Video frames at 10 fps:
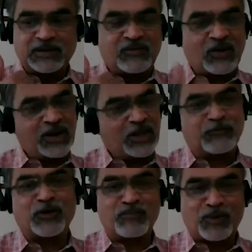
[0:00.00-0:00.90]
training
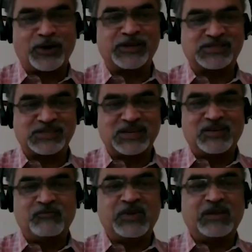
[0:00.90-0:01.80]
of our employees.
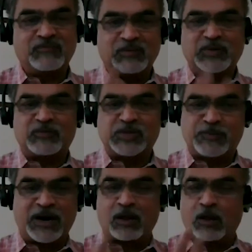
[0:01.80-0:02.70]
We
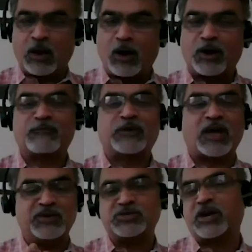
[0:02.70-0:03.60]
spend a lot of
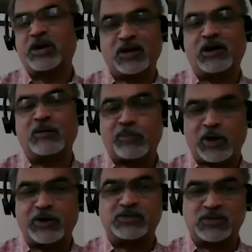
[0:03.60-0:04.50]
time educating our
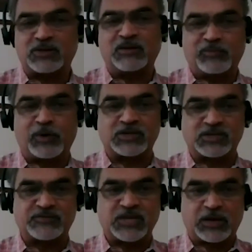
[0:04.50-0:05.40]
employees on the importance
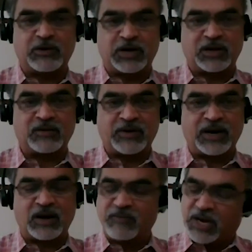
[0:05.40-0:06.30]
of security,
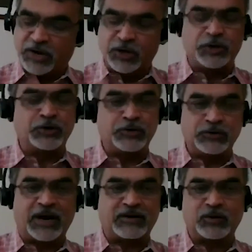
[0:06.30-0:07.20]
right? And we continue to do
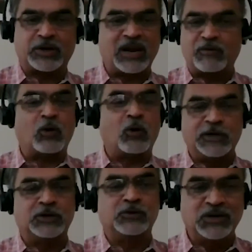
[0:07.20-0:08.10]
that. You can never
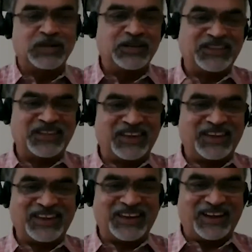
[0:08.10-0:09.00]
overdo
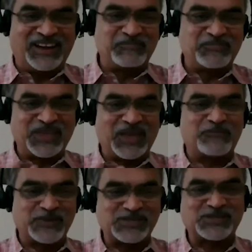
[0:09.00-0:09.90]
the
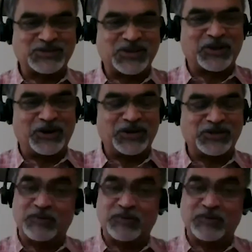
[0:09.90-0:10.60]
emphasis on security. So